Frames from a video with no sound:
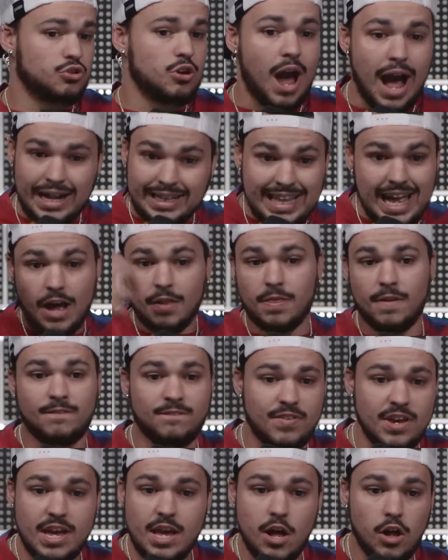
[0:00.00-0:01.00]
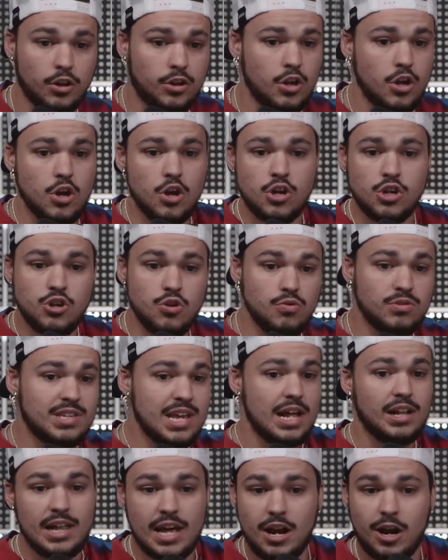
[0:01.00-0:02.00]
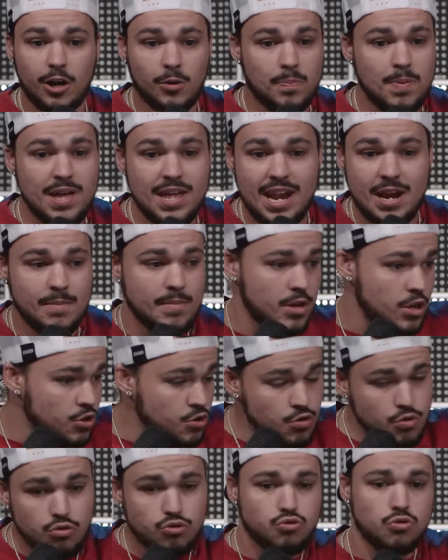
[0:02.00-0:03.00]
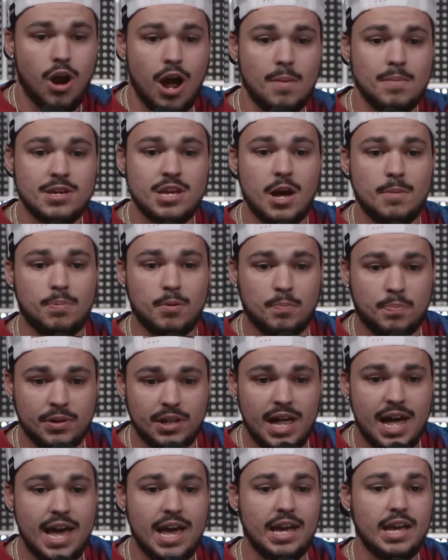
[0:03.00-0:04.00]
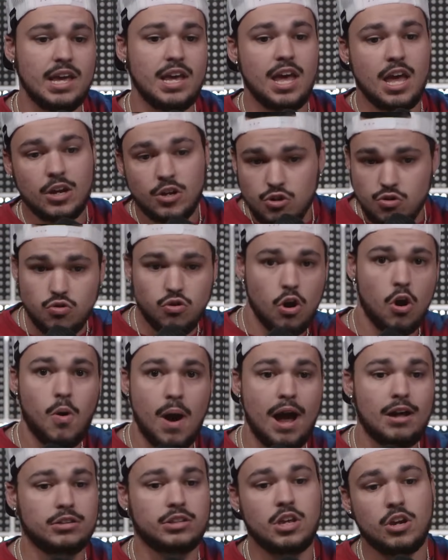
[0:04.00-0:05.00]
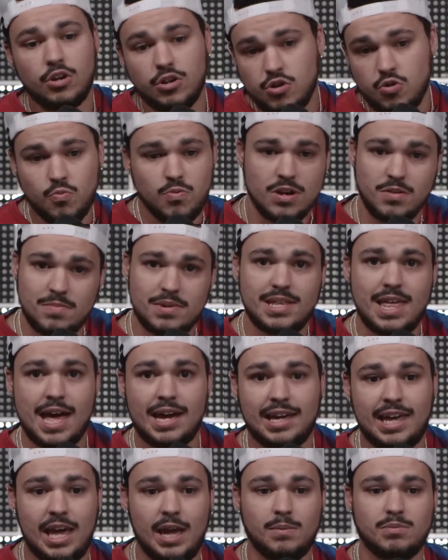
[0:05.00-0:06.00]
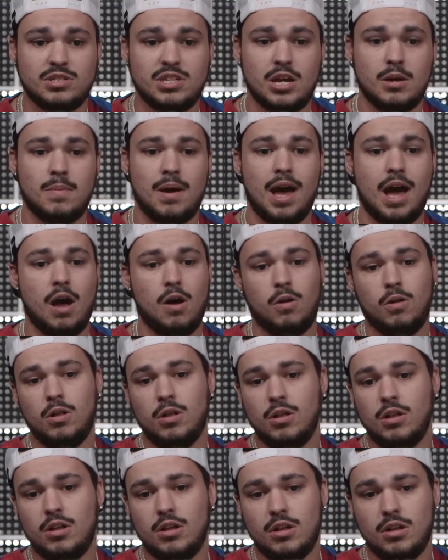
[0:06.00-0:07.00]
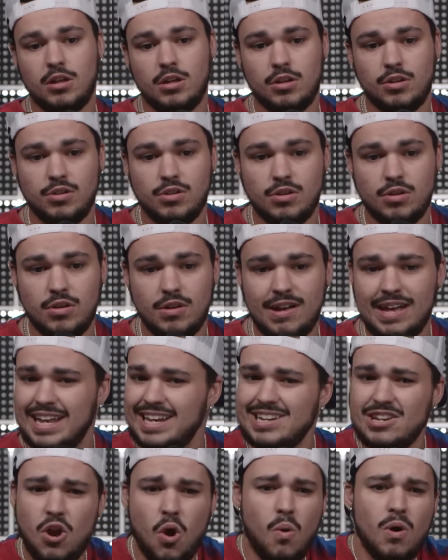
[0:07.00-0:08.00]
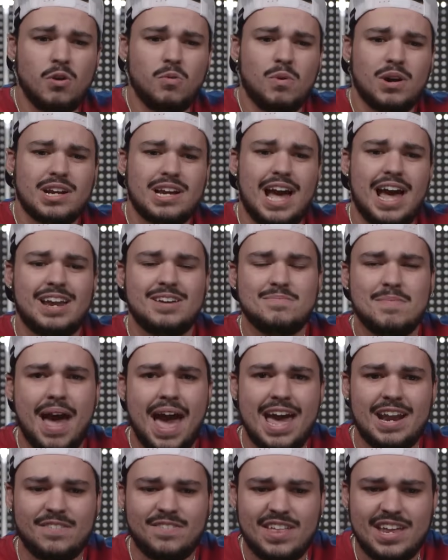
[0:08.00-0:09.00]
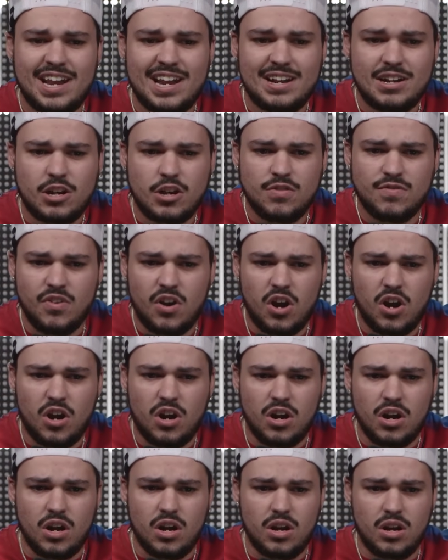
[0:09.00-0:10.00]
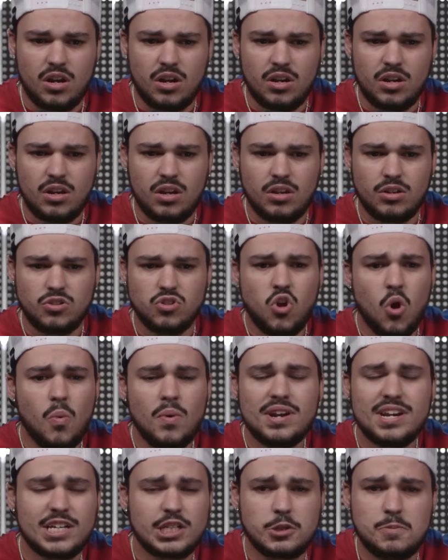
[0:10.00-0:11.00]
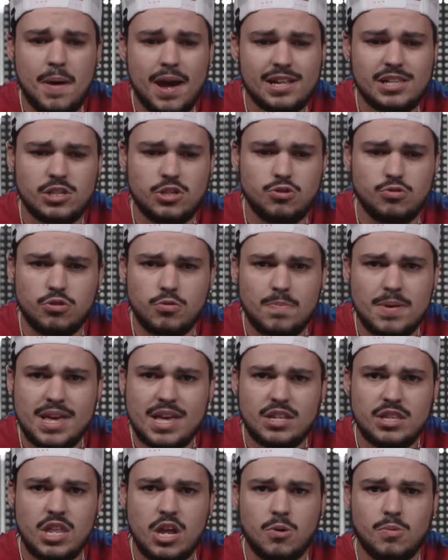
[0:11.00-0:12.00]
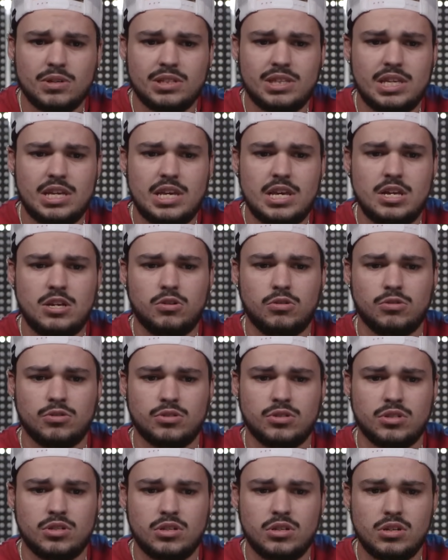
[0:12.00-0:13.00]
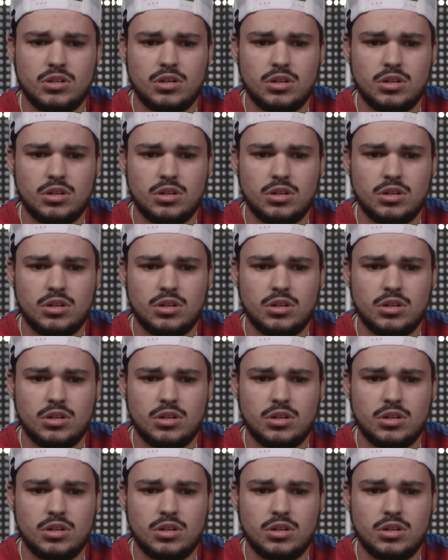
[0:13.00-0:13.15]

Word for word: got down the field. You tell Eric Bieniemy, you draw me up a play, and you go out there and you win me that game, Sam Howell. And no one would have gotten mad if they didn't convert. No one expected you to be in there with the Eagles.